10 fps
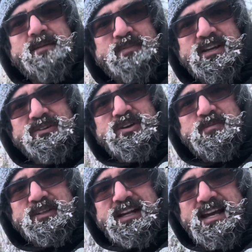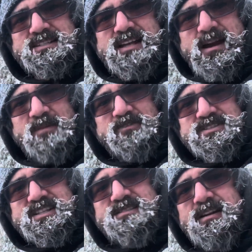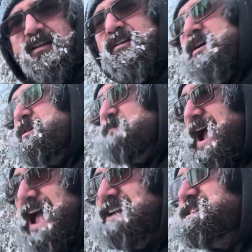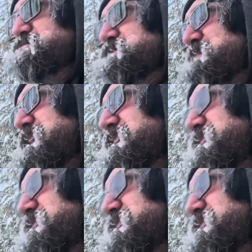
being good. But the last time I was near it, my auntie was making